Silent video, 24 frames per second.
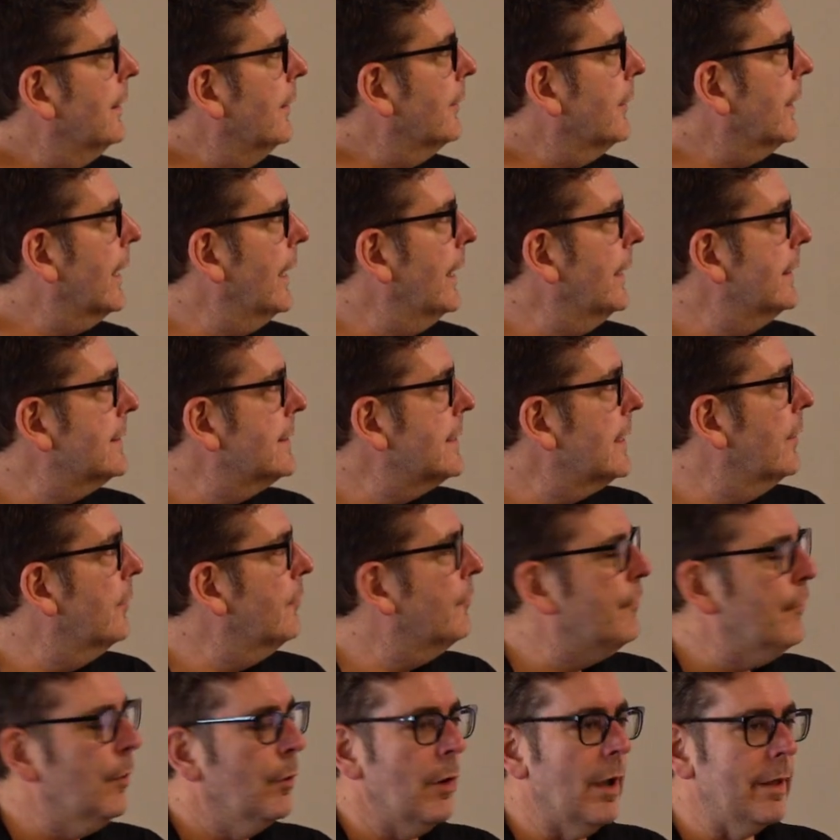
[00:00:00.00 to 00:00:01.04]
Okay, so
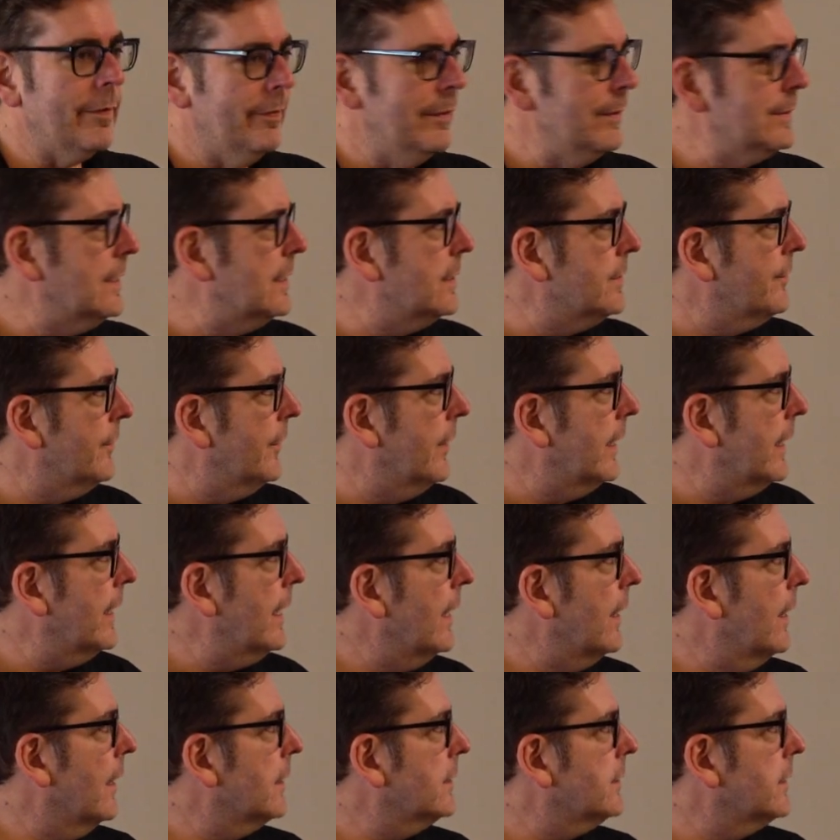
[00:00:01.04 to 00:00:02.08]
for uh, this is for a
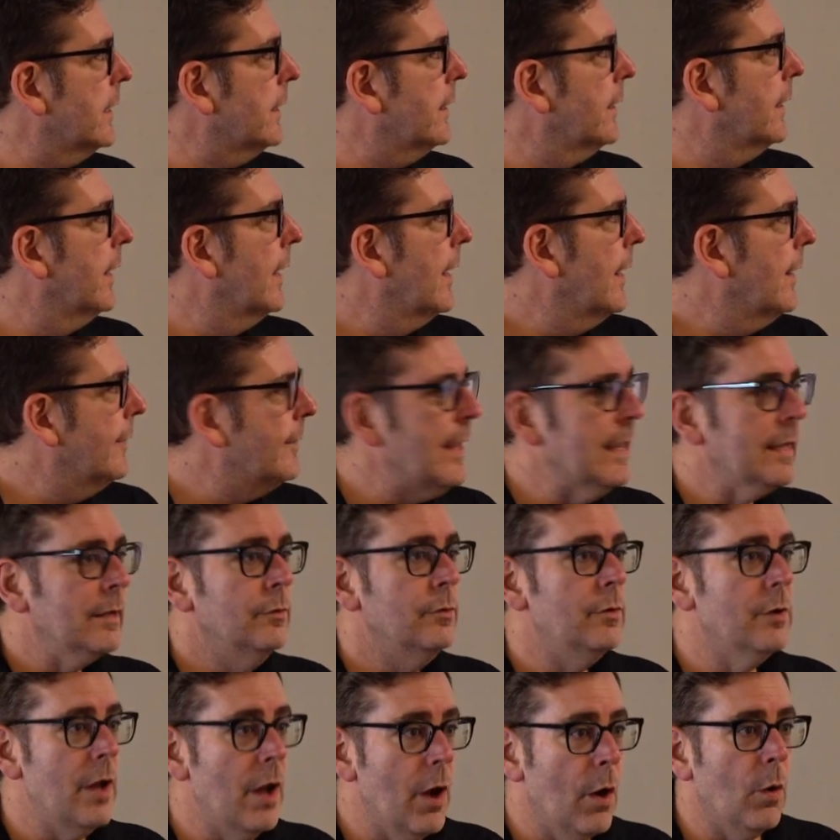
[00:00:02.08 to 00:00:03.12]
character that you
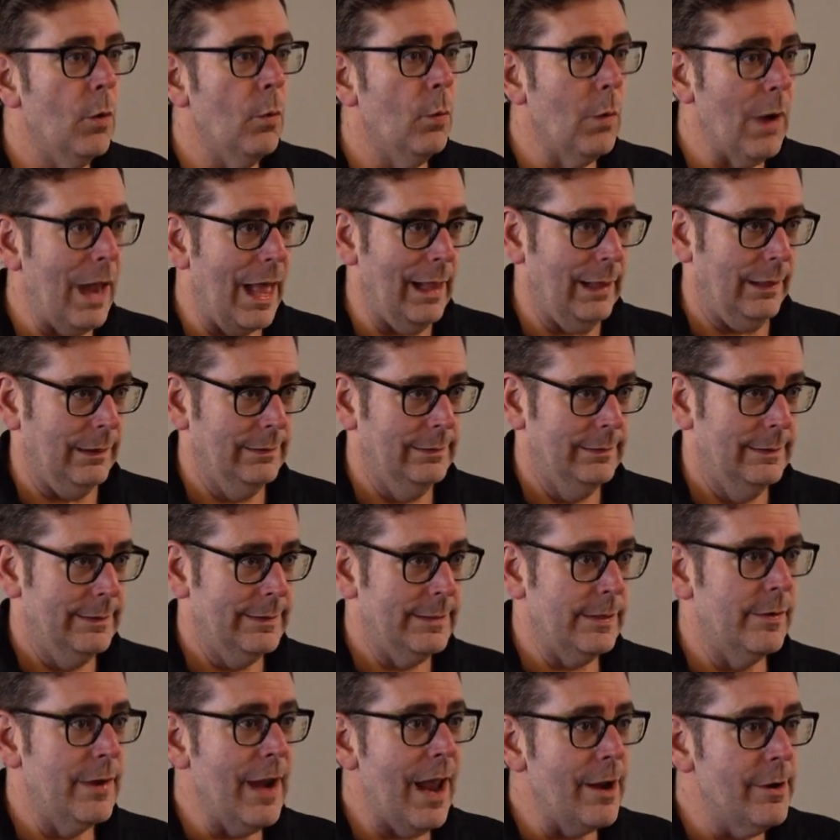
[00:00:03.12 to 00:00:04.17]
know well.
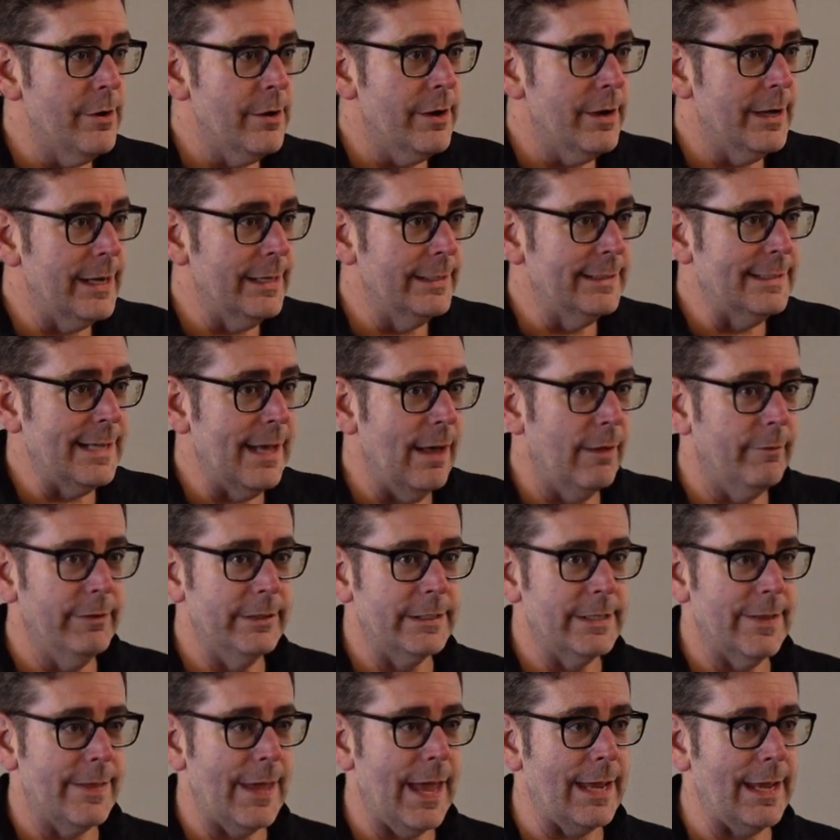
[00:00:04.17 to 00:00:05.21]
So now you're going to delve
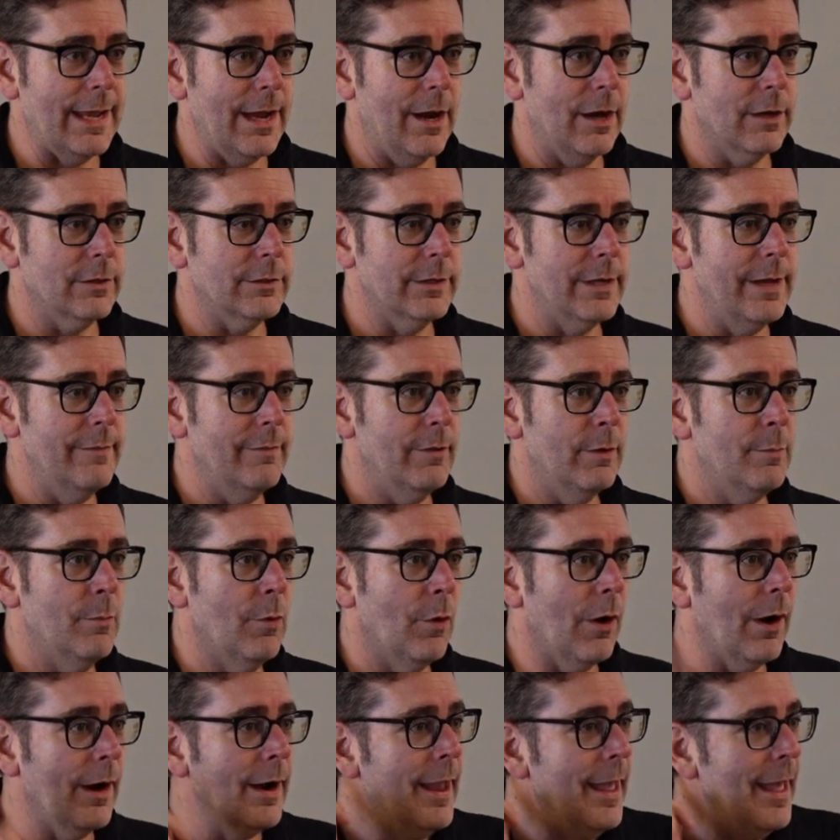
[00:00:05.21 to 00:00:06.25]
into that character even
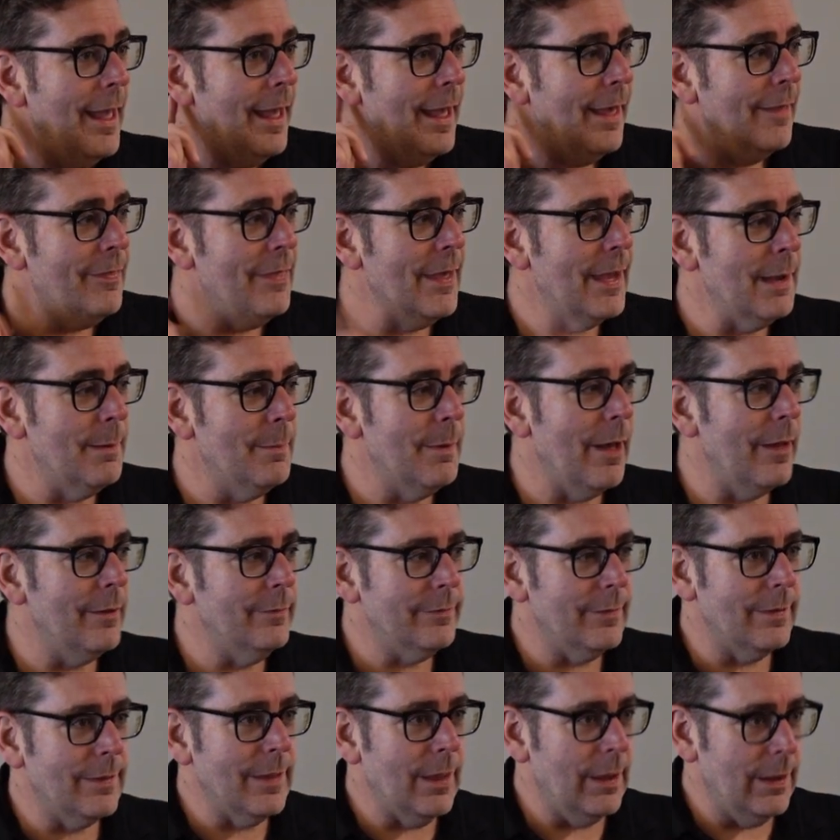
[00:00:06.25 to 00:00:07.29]
more, and think about
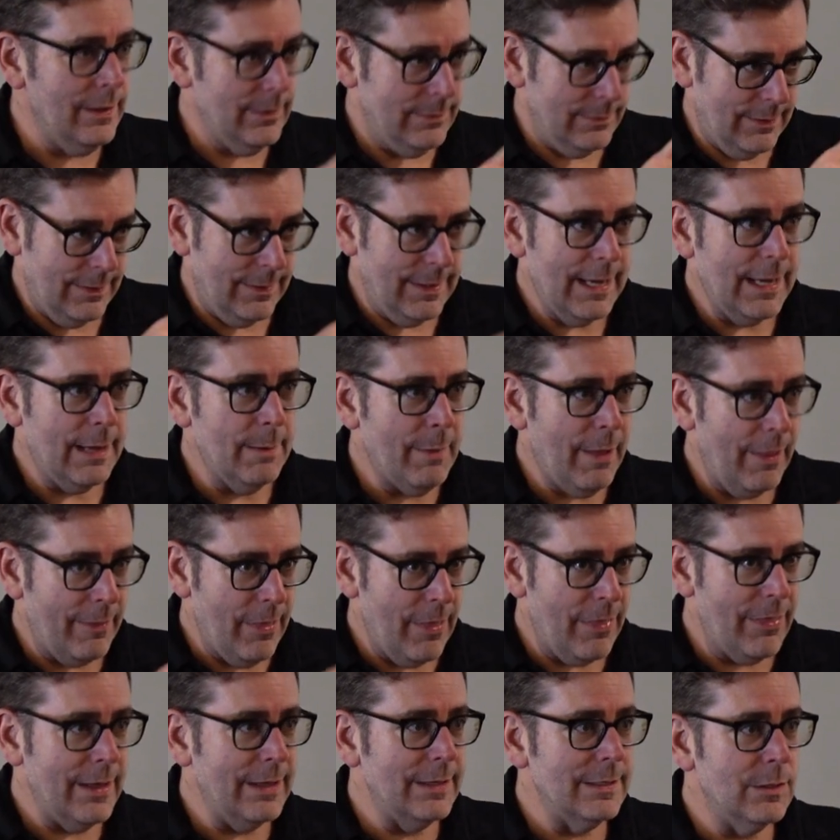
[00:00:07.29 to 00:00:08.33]
the think about
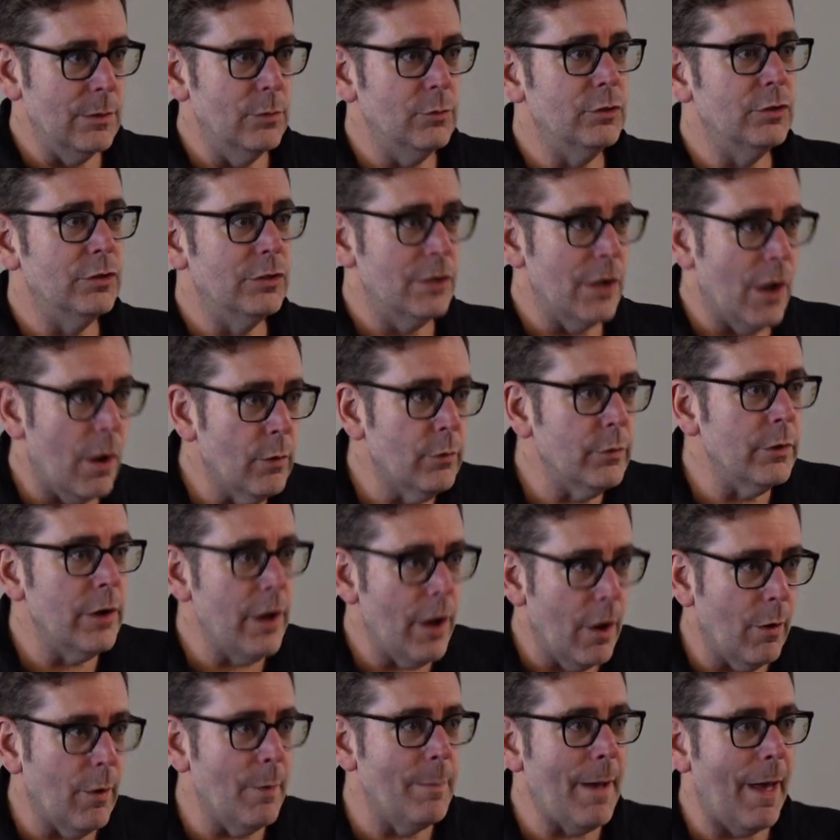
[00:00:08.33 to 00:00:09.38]
the things you don't
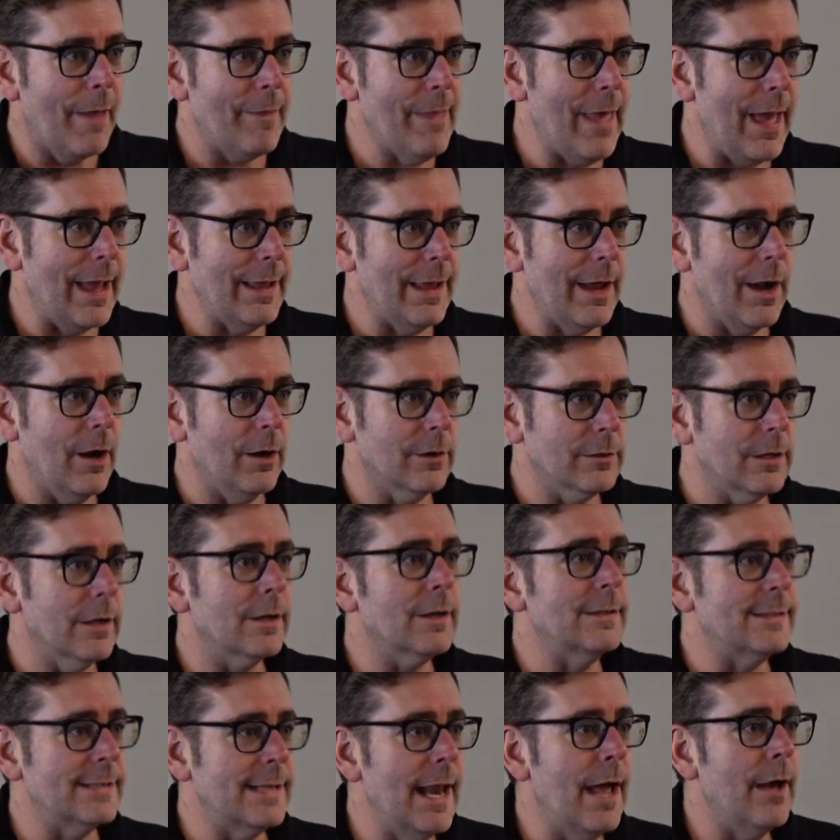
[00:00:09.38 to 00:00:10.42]
know about that character,
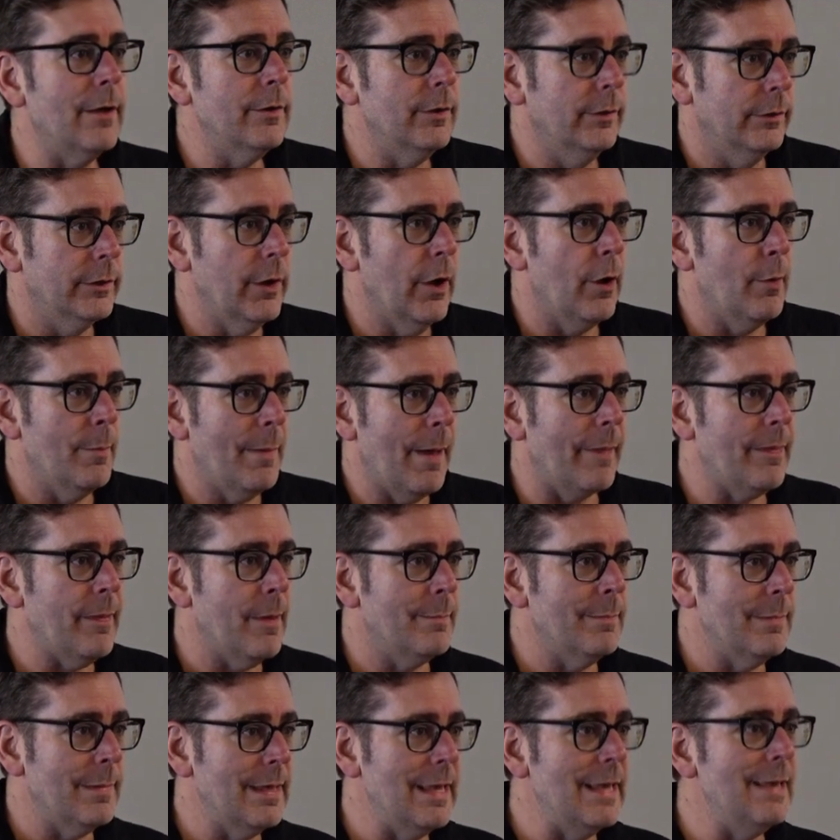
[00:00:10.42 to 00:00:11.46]
because now you'll know about
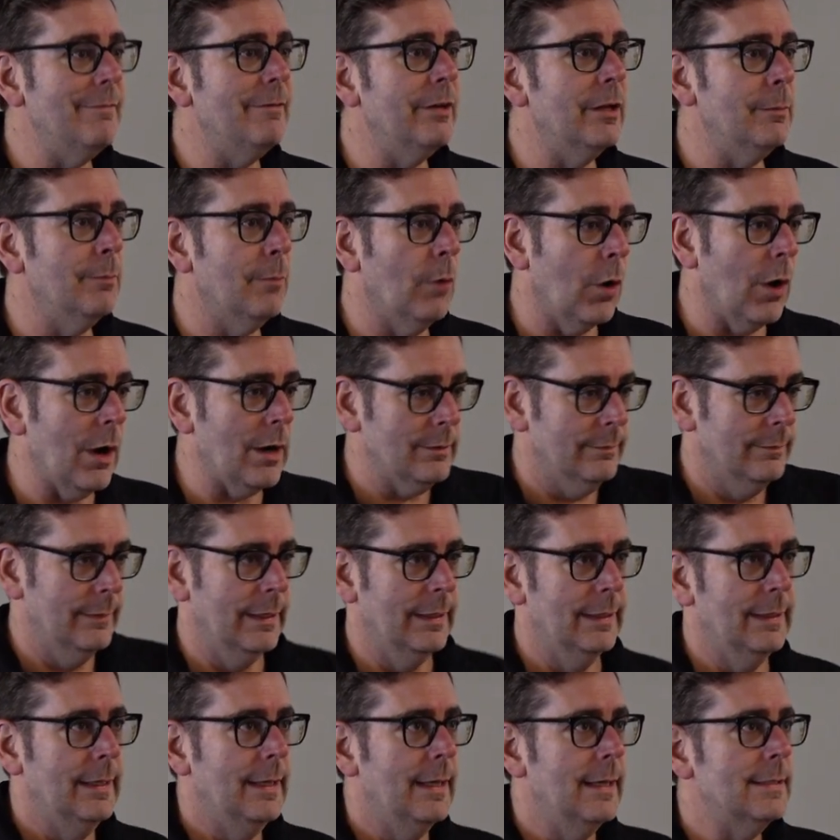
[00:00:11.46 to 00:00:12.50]
them even more.
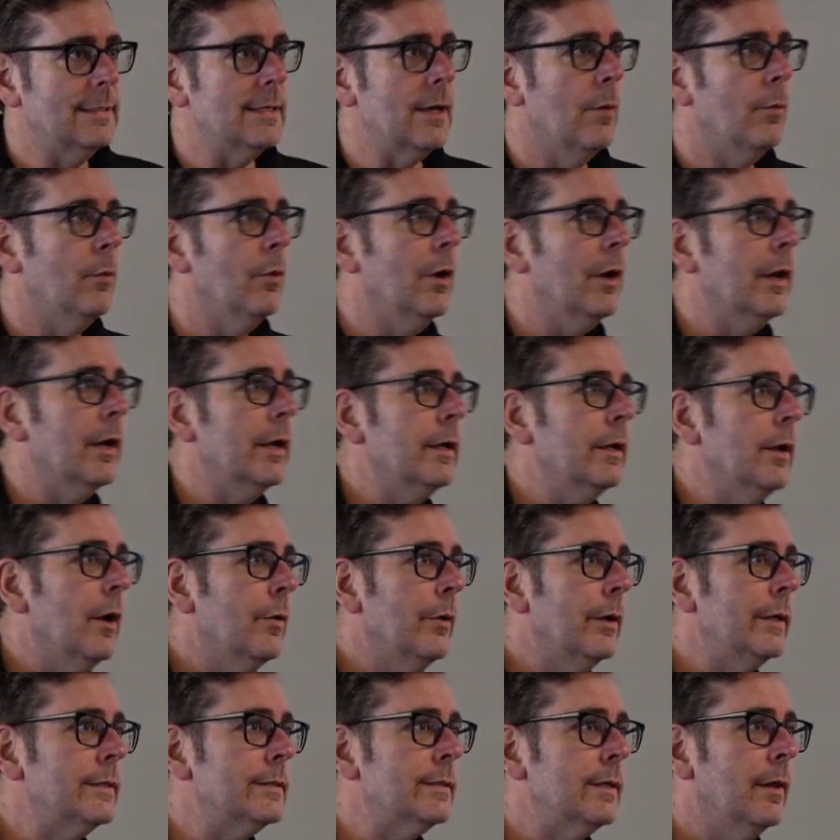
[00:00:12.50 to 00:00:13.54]
So we're going to go
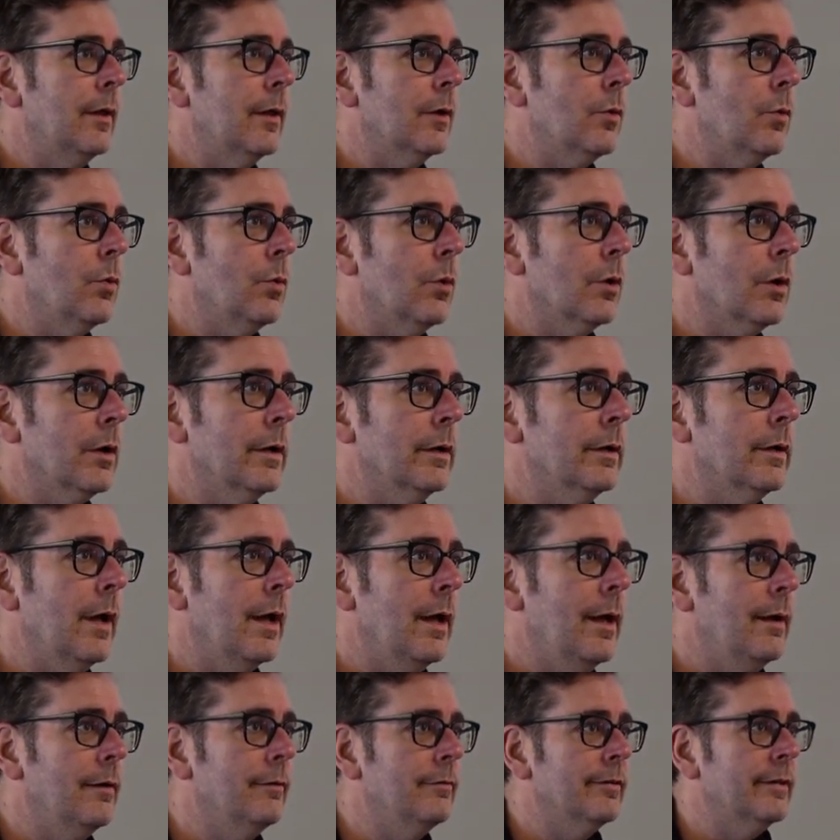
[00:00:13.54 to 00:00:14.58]
until a quarter
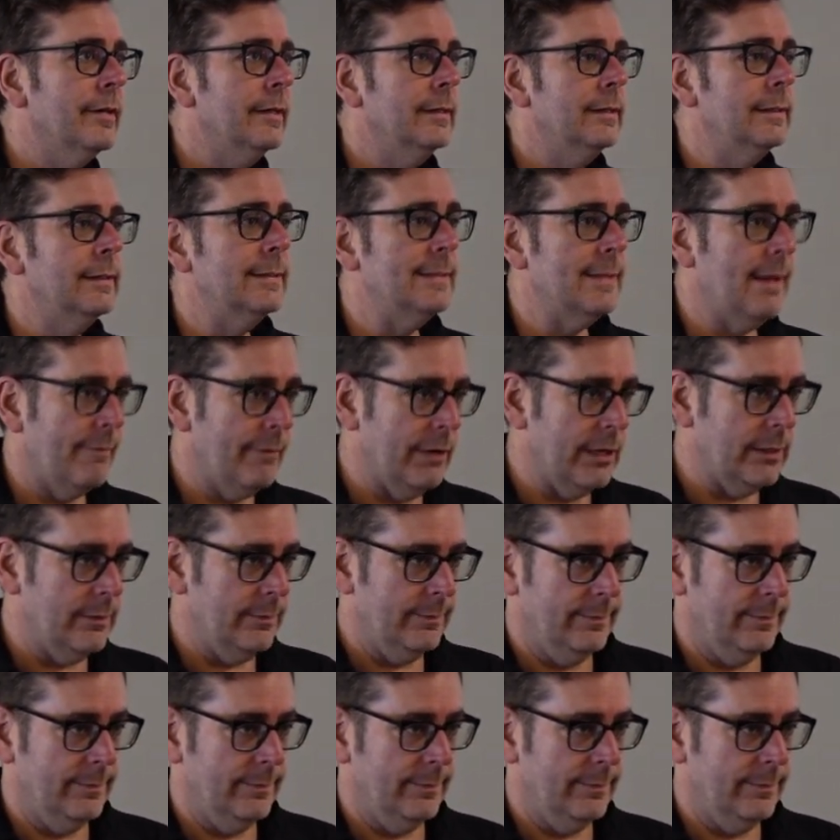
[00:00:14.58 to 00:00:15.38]
of seven.